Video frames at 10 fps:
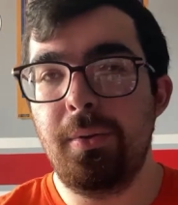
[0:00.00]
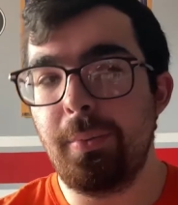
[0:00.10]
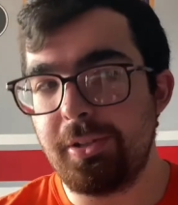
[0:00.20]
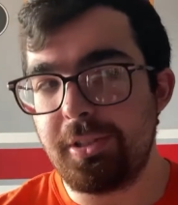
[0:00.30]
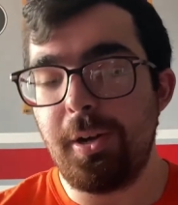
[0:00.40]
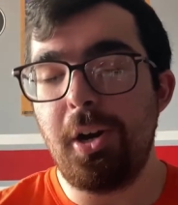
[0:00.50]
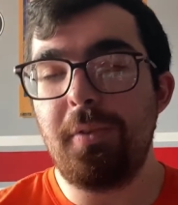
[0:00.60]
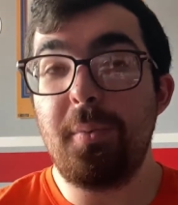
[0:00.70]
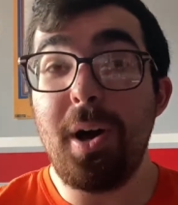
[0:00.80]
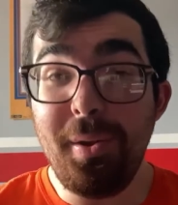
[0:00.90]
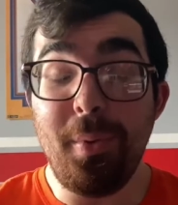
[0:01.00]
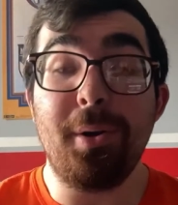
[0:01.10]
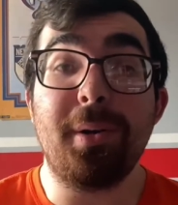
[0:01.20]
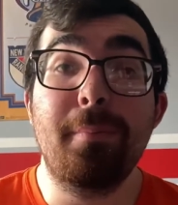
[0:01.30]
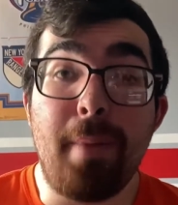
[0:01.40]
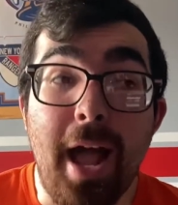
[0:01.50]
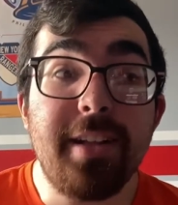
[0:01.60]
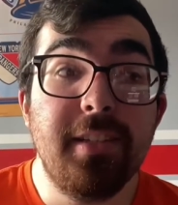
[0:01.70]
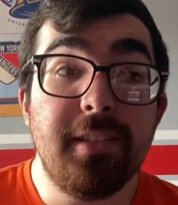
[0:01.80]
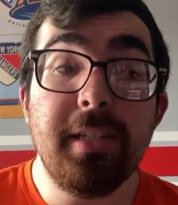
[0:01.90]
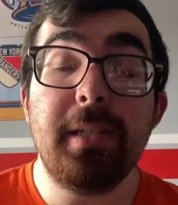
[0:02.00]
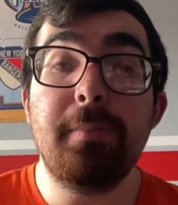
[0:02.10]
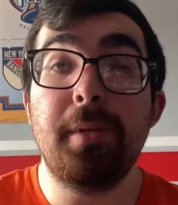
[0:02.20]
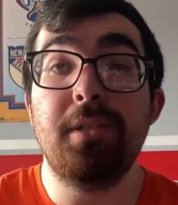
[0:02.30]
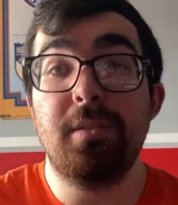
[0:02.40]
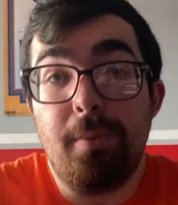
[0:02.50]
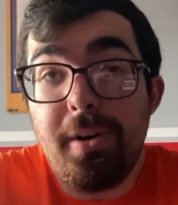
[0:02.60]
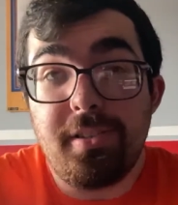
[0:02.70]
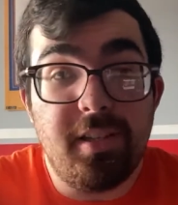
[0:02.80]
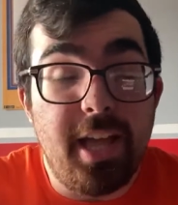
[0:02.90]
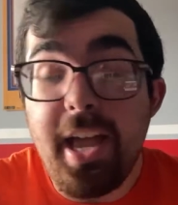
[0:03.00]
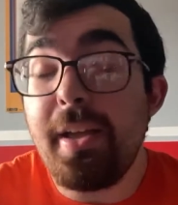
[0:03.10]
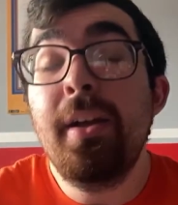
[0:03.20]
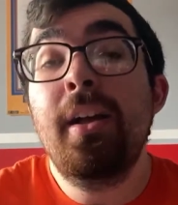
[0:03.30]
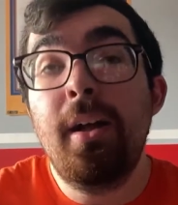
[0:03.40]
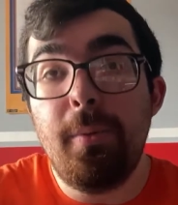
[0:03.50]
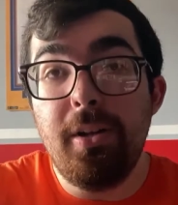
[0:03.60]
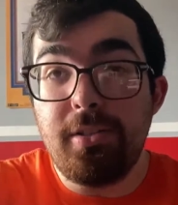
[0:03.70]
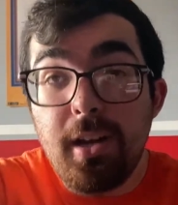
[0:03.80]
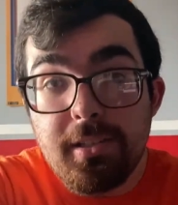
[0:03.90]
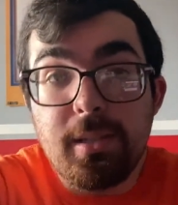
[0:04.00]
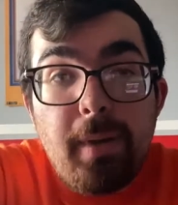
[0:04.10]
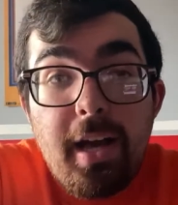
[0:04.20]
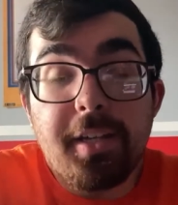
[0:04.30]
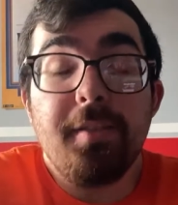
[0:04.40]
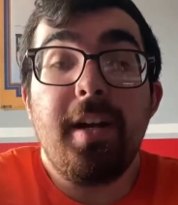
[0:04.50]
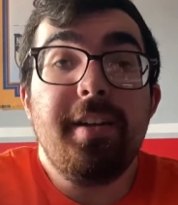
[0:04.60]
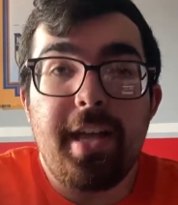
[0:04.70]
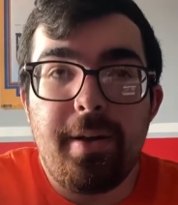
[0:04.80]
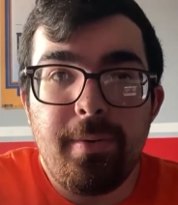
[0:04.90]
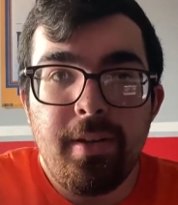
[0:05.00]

What's going on, everyone? Welcome back to TTP Sports, and hey, want to talk some hockey right now.